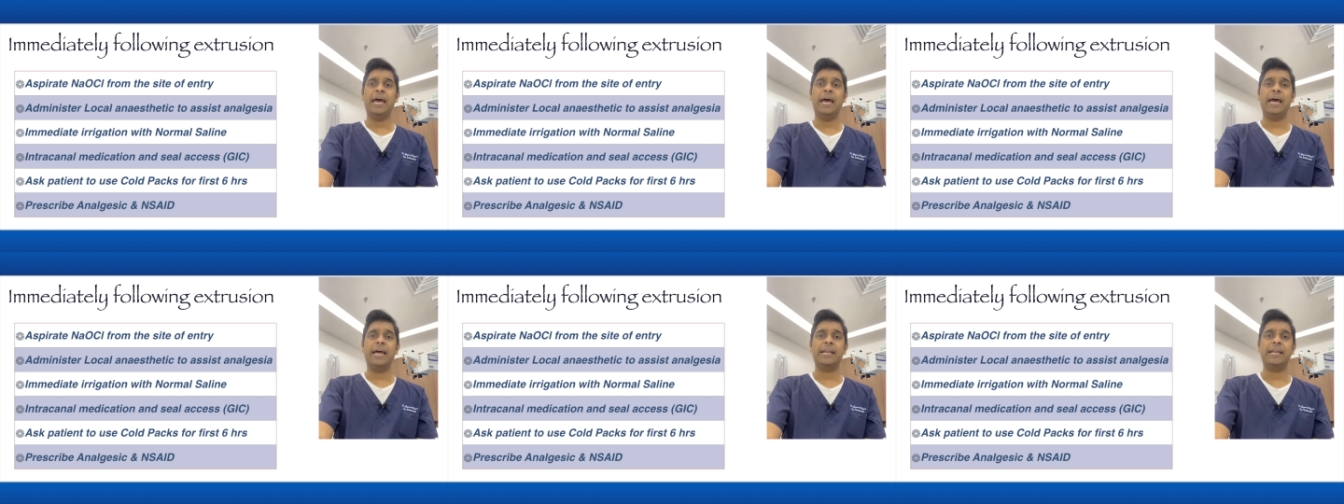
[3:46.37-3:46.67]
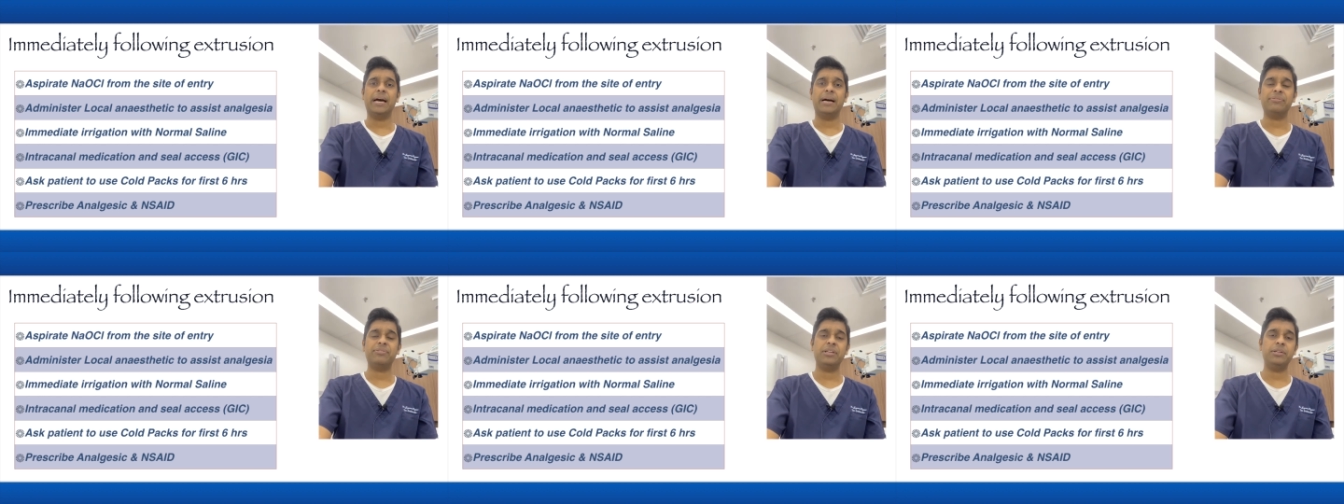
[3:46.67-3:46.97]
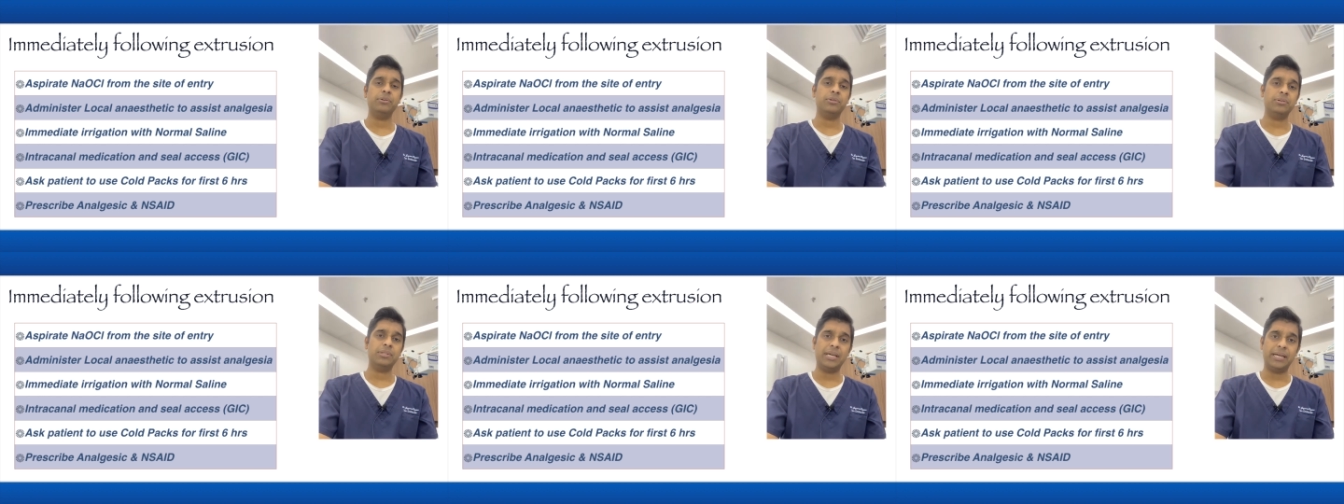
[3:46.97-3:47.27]
And after
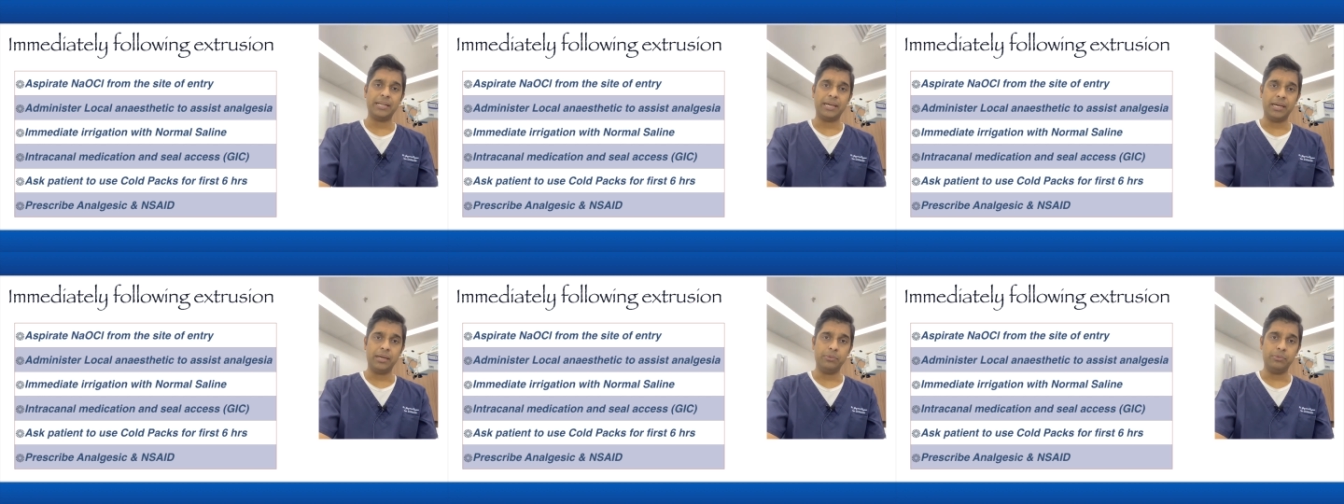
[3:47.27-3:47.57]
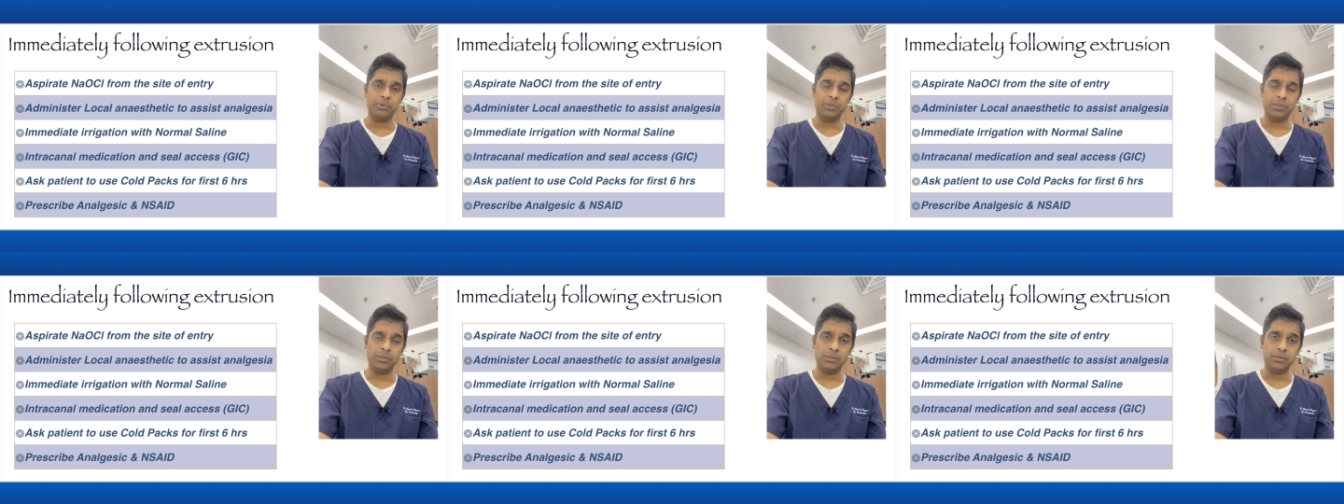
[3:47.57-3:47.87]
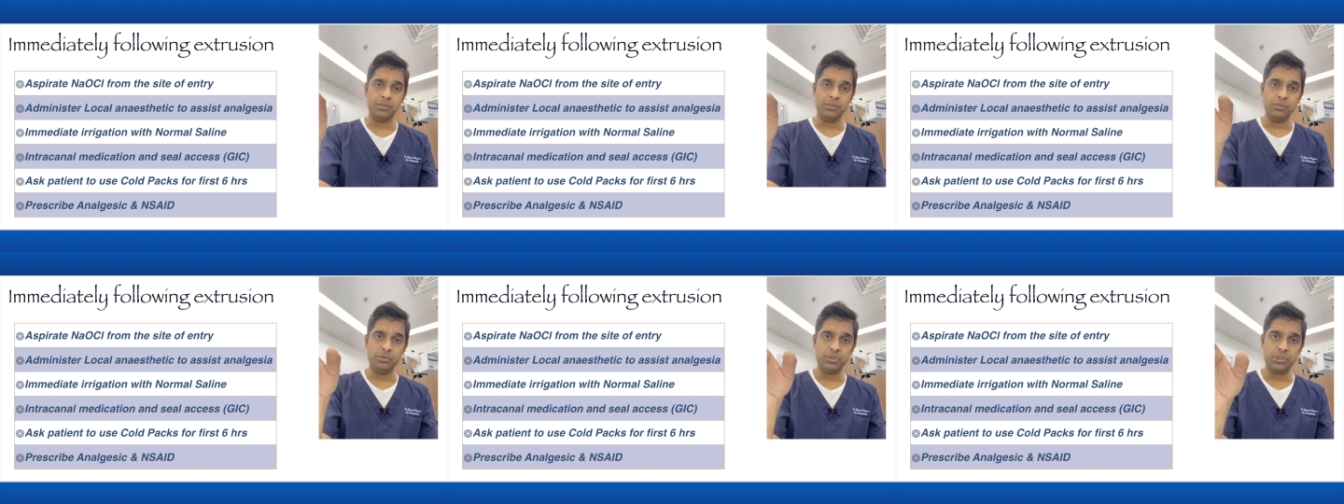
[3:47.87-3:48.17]
you do that, I
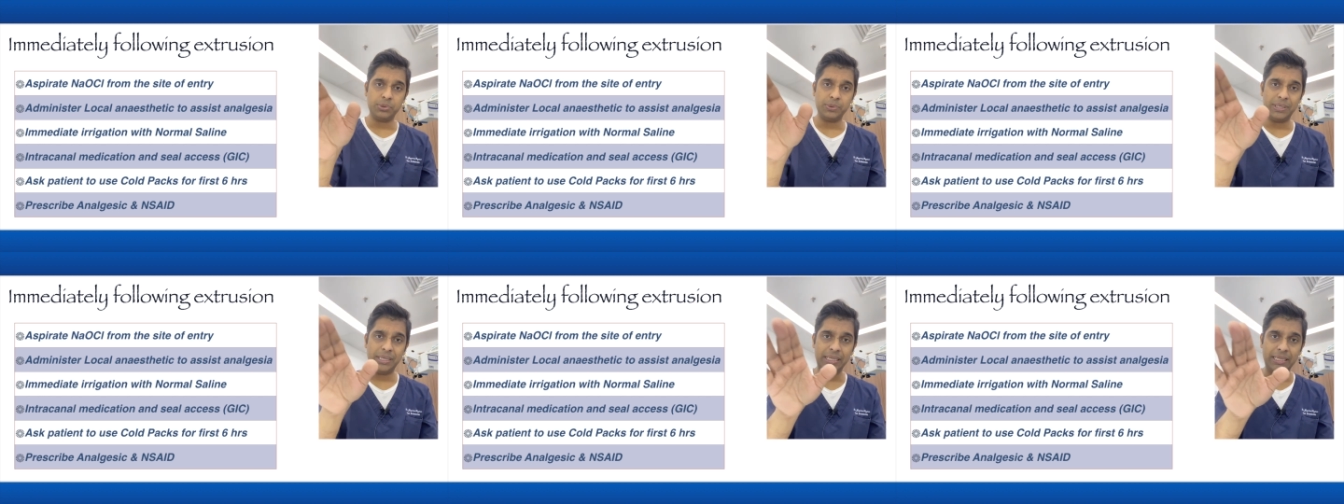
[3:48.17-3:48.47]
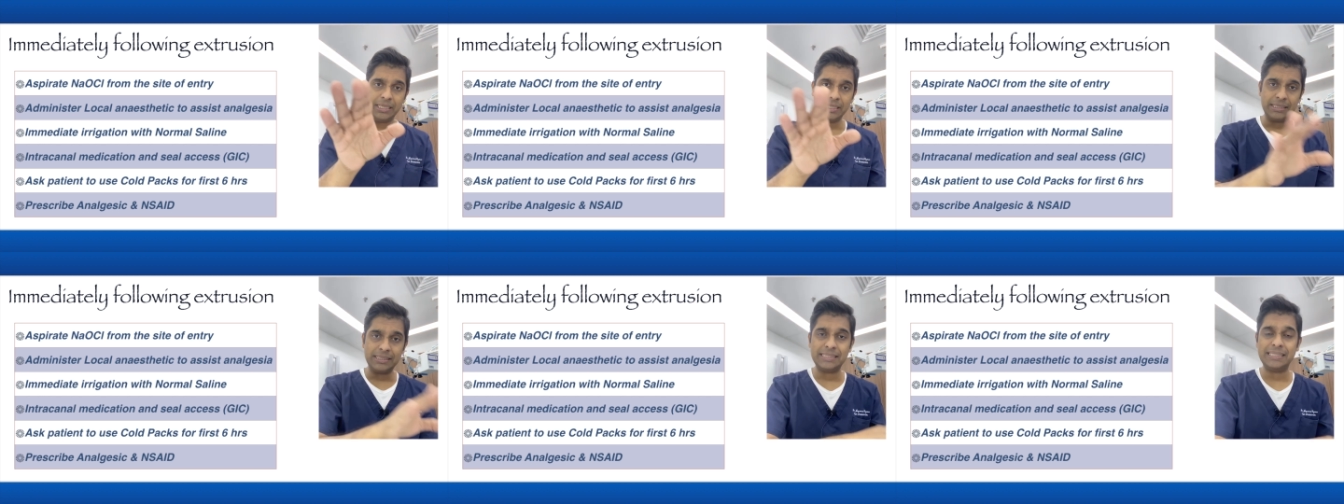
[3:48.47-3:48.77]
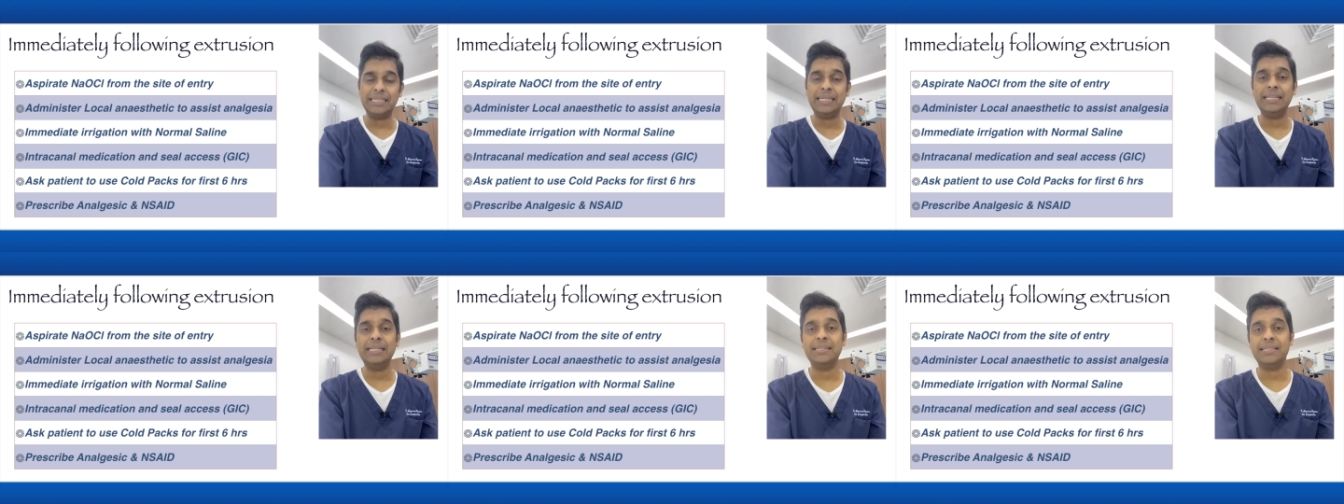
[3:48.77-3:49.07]
will usually
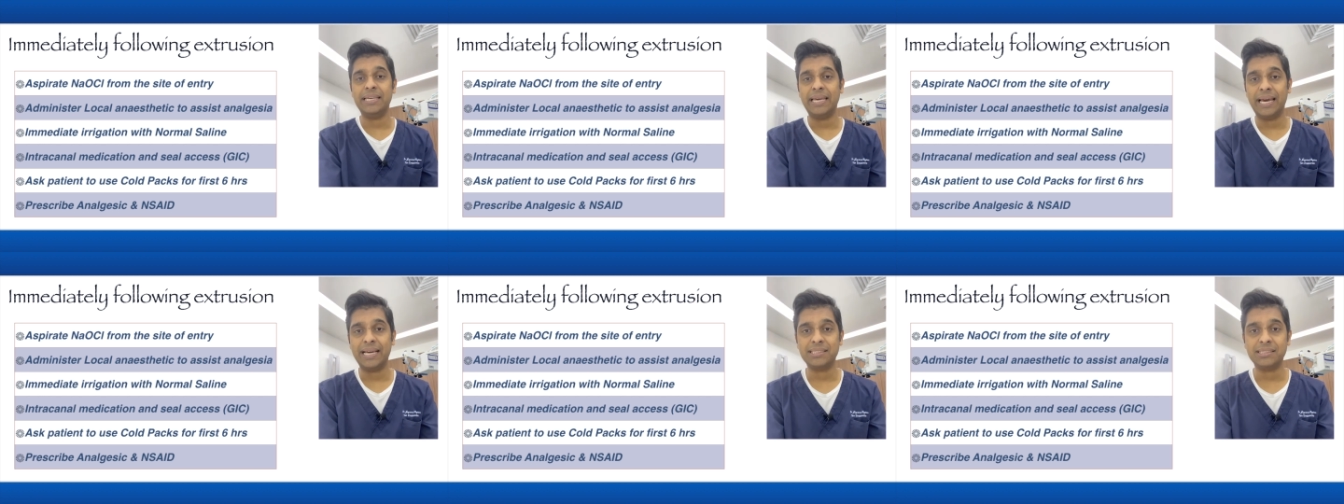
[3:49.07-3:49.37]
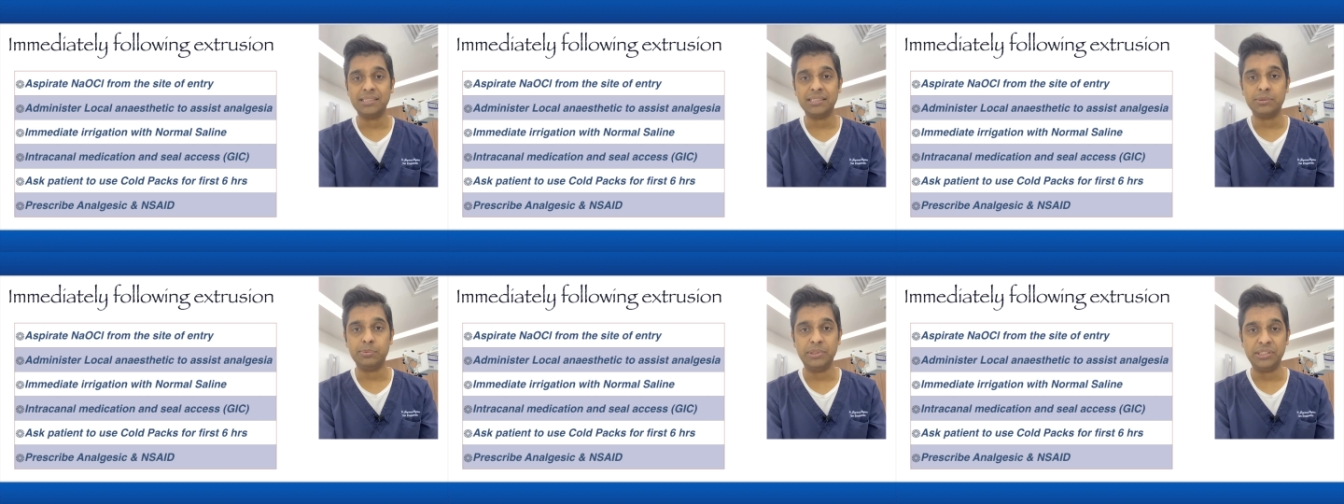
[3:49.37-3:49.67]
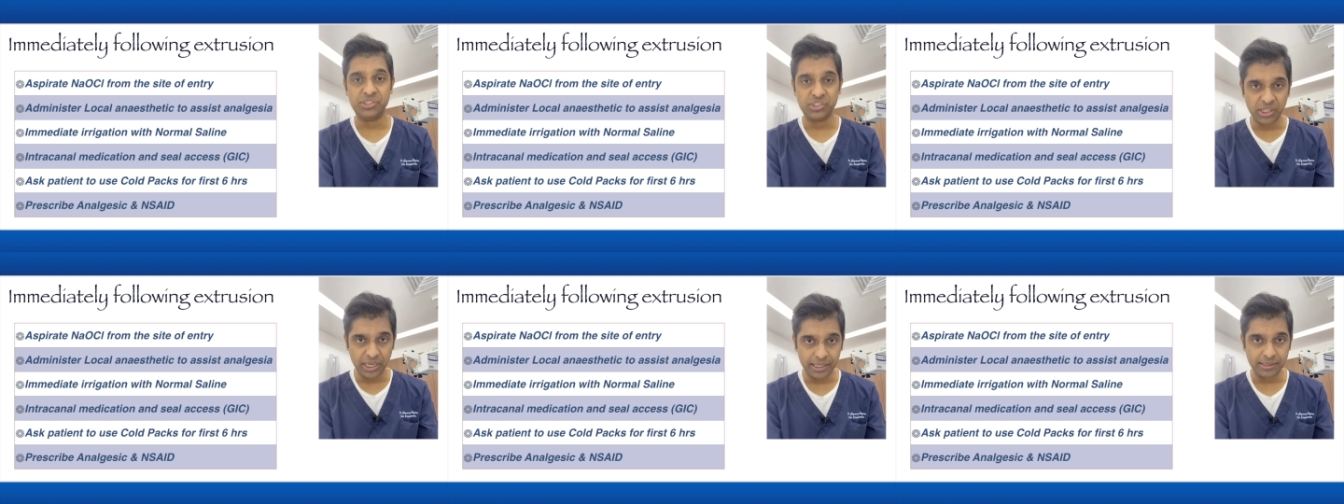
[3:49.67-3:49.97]
seal the access
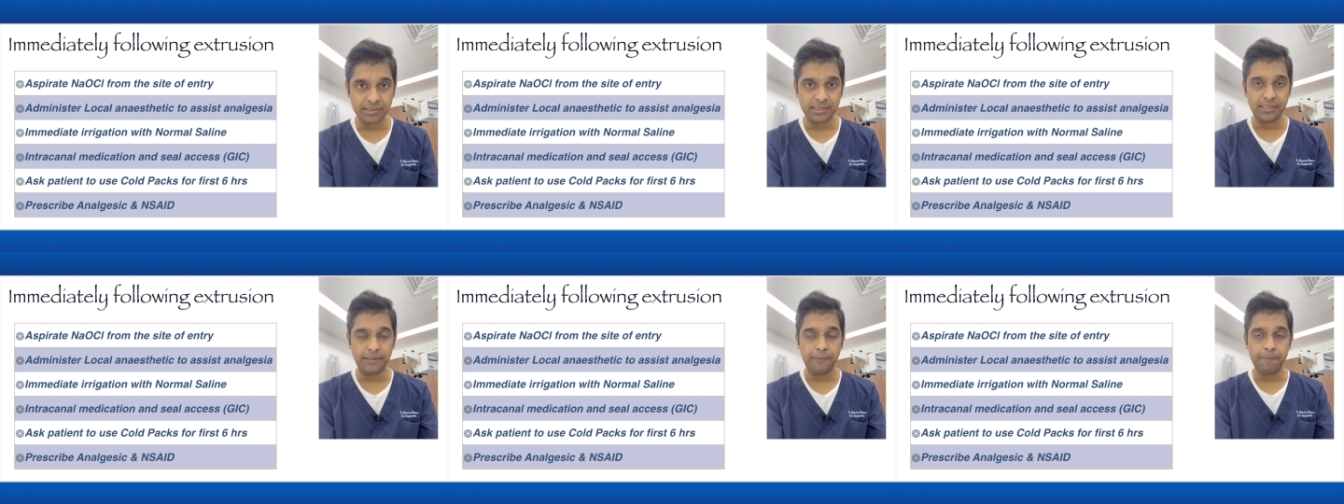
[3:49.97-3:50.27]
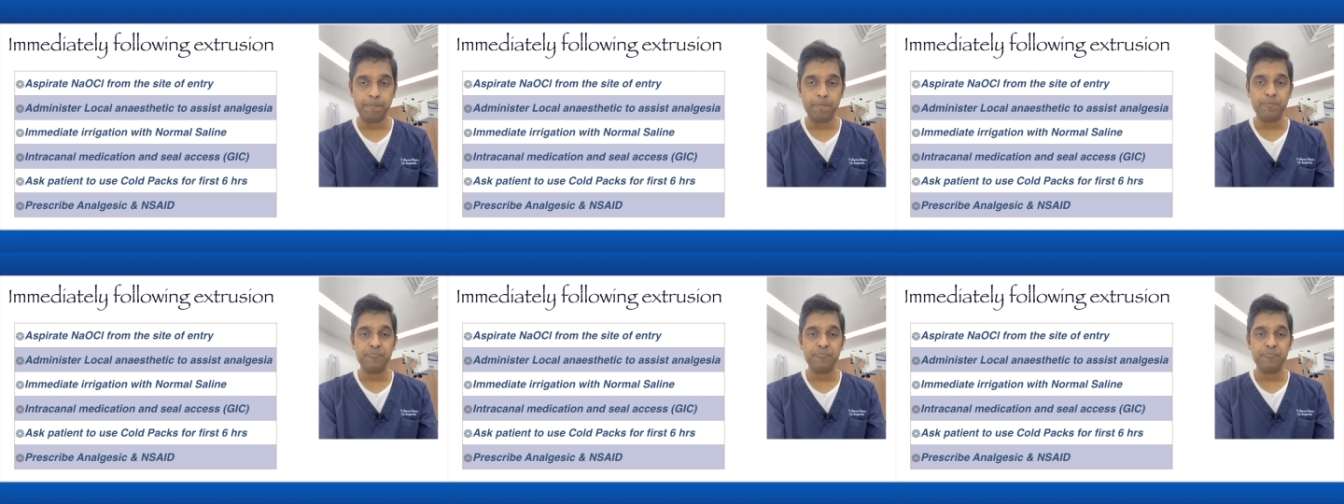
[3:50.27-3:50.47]
with G I C.